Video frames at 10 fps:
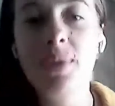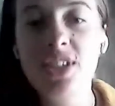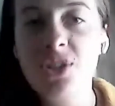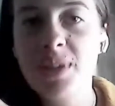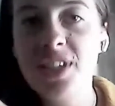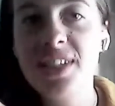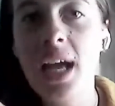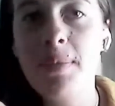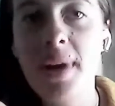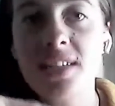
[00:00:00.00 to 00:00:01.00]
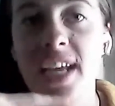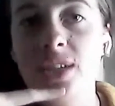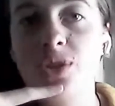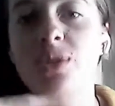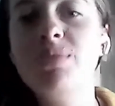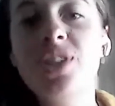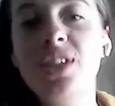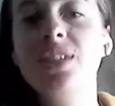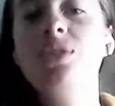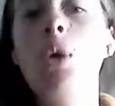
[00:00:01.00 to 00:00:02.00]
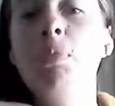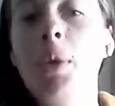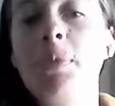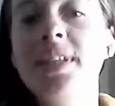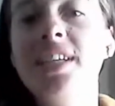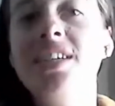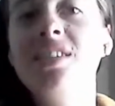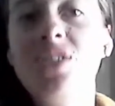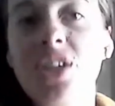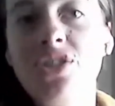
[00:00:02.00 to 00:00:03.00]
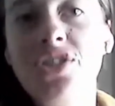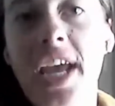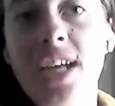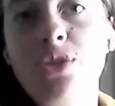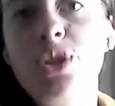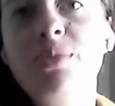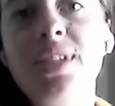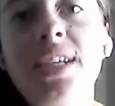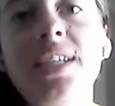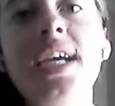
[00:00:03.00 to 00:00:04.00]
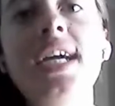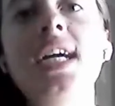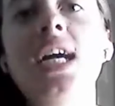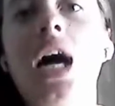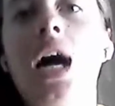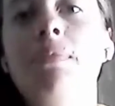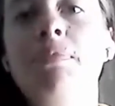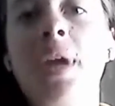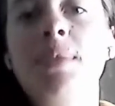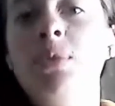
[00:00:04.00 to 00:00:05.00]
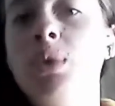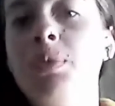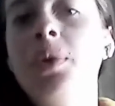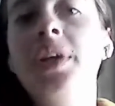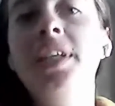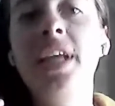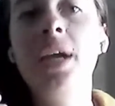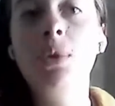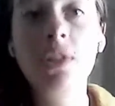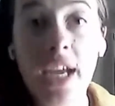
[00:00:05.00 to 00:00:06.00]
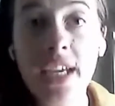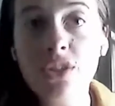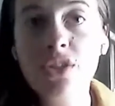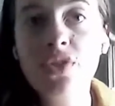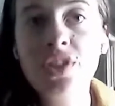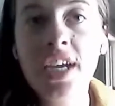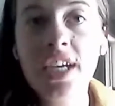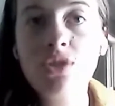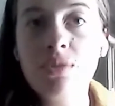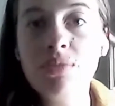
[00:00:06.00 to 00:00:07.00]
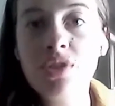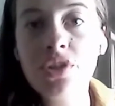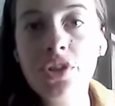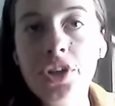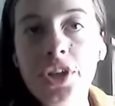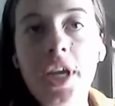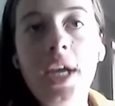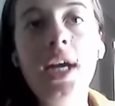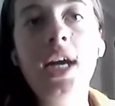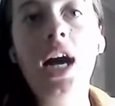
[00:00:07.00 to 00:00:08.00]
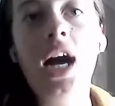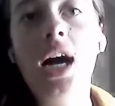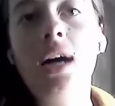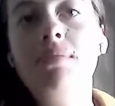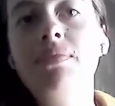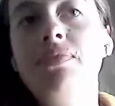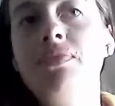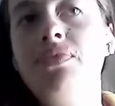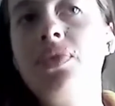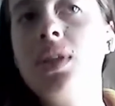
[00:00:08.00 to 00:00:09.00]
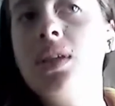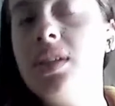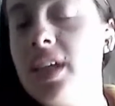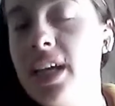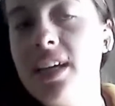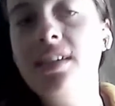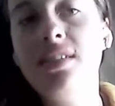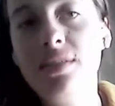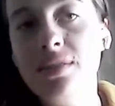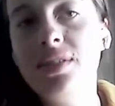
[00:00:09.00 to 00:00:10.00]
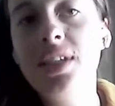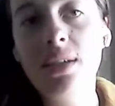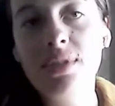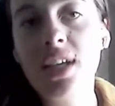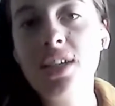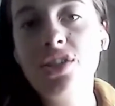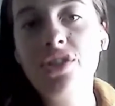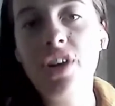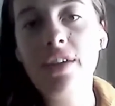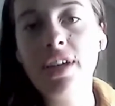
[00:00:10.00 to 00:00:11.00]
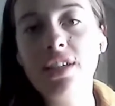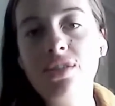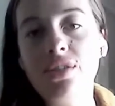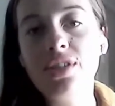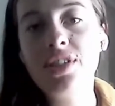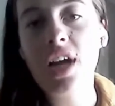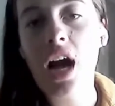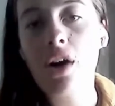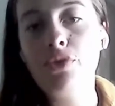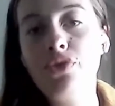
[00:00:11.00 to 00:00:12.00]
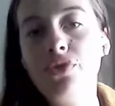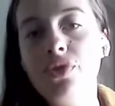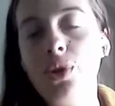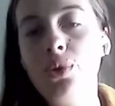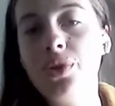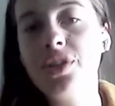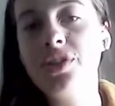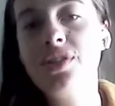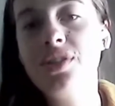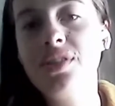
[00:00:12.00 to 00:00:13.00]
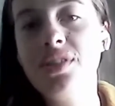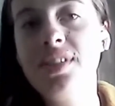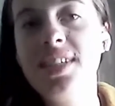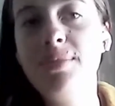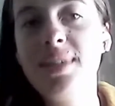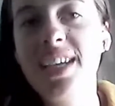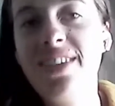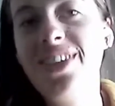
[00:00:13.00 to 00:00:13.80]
question we just had about tantrums, you can pop in there and search tantrums, and um, people will put in there what they use for tantrums too. Yep. Um, yeah, yeah, such a great resource to have all those tips at your